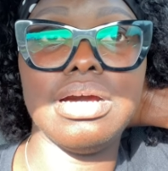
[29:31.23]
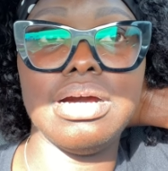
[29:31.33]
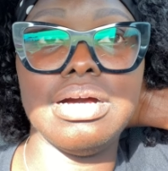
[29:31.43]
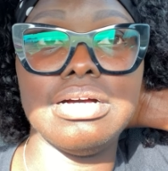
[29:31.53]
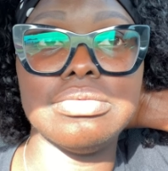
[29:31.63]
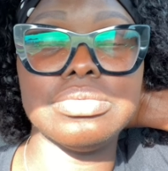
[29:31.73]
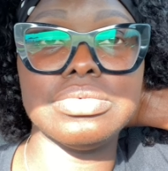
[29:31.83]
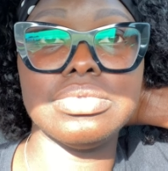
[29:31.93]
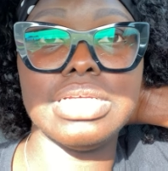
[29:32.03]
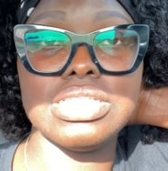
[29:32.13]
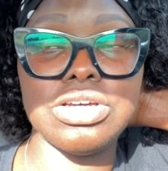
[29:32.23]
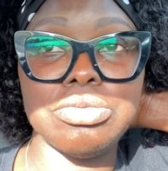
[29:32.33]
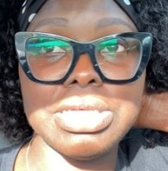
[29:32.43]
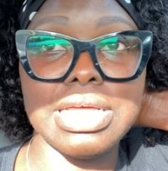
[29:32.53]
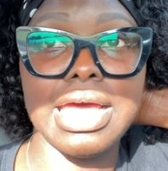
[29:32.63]
Um, they told
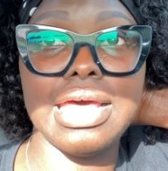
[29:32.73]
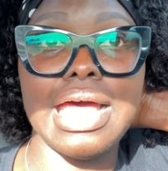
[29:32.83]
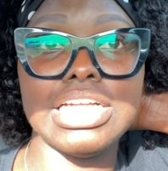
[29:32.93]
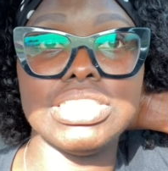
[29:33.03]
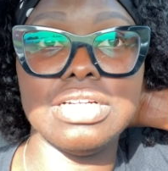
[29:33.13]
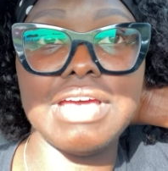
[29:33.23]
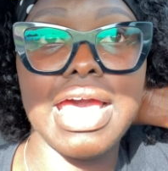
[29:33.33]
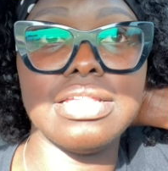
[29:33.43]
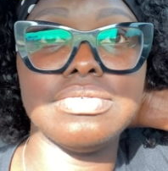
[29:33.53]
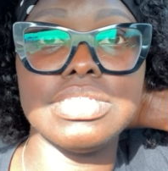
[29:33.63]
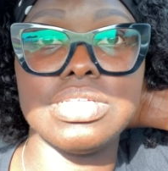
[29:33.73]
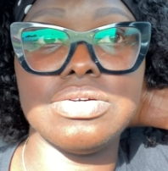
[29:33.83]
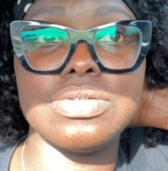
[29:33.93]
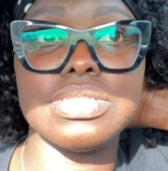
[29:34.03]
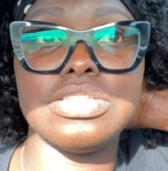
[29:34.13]
me that I should have had the
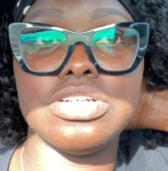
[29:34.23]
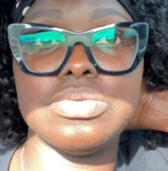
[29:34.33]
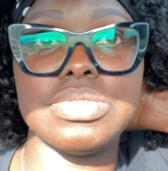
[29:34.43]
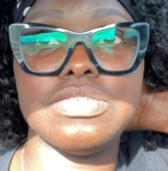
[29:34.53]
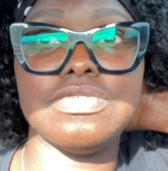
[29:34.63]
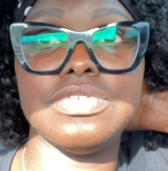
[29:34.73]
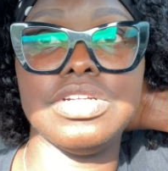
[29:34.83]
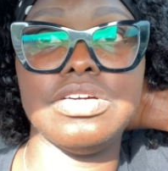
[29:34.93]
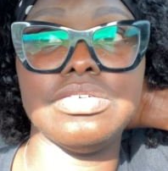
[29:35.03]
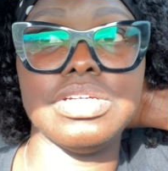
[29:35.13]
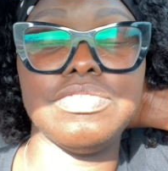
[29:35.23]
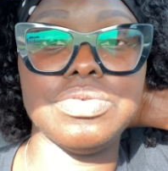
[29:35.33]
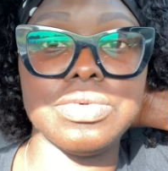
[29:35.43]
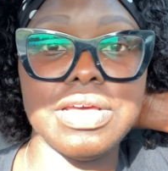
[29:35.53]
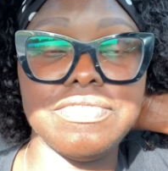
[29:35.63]
results in terms of, you know, if,
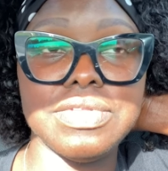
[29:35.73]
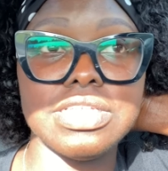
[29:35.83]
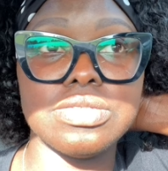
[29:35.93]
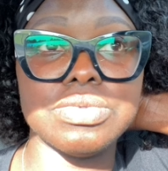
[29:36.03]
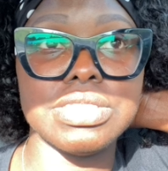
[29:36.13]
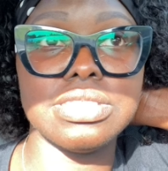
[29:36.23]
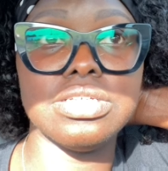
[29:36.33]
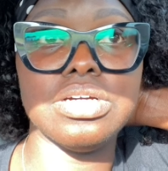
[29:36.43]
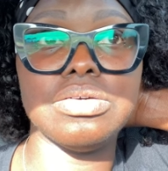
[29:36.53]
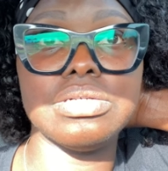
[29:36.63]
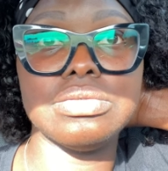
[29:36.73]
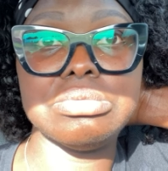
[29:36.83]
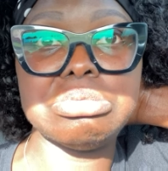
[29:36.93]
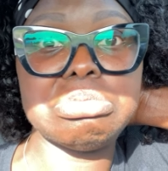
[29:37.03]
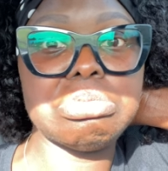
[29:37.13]
if this was, you know,
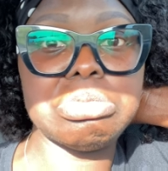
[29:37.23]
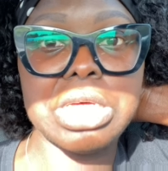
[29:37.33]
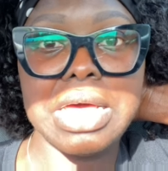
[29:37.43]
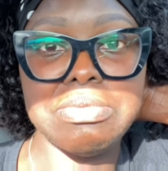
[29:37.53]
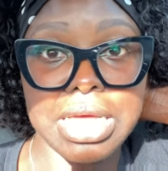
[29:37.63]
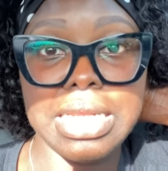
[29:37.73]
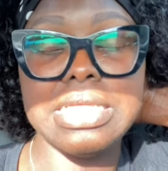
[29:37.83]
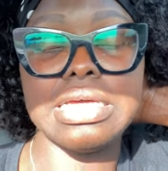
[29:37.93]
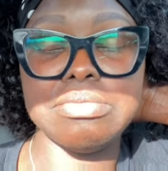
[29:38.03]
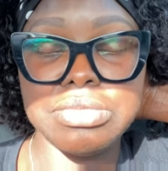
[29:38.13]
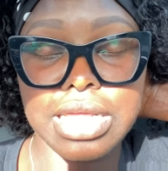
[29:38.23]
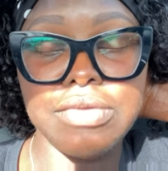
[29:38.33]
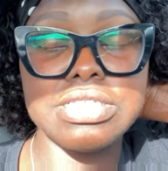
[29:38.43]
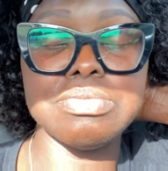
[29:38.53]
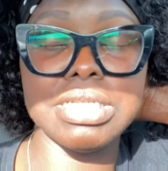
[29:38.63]
anything that
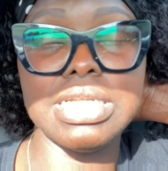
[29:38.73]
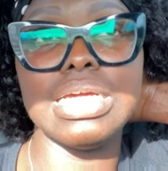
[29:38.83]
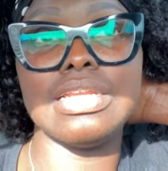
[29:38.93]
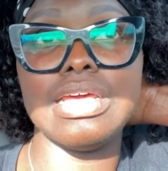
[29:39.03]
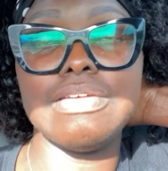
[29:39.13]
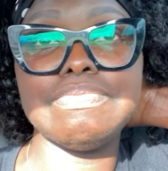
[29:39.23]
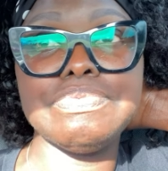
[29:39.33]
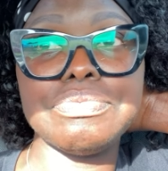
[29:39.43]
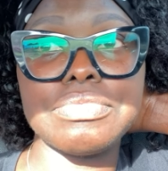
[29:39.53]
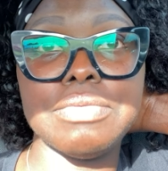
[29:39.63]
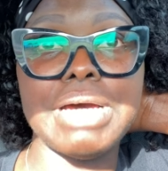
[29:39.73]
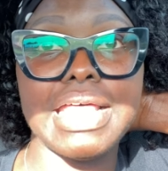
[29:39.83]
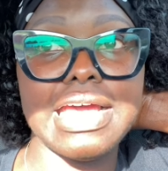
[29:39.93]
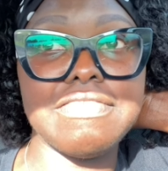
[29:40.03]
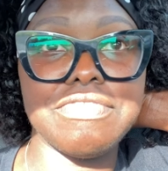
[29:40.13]
was malignant
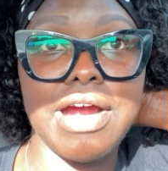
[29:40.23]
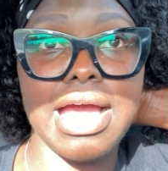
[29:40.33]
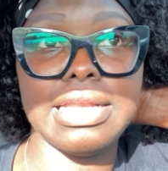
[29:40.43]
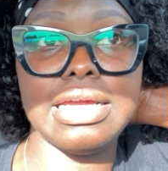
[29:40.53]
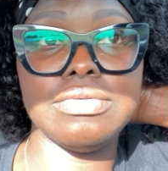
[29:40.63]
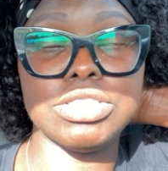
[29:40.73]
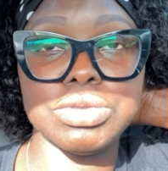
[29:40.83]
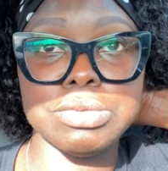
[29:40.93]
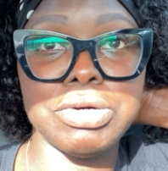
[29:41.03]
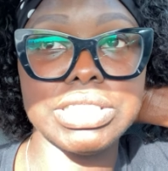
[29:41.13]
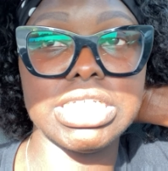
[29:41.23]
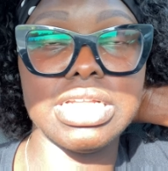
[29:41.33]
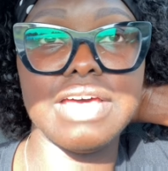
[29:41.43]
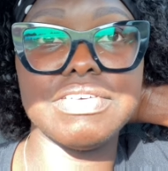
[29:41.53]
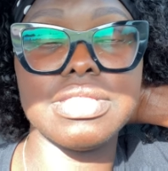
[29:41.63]
by that Friday, which was March
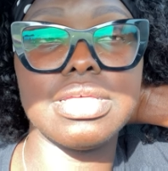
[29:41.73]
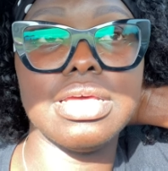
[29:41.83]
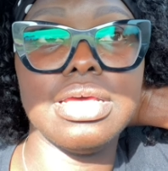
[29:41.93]
eleventh,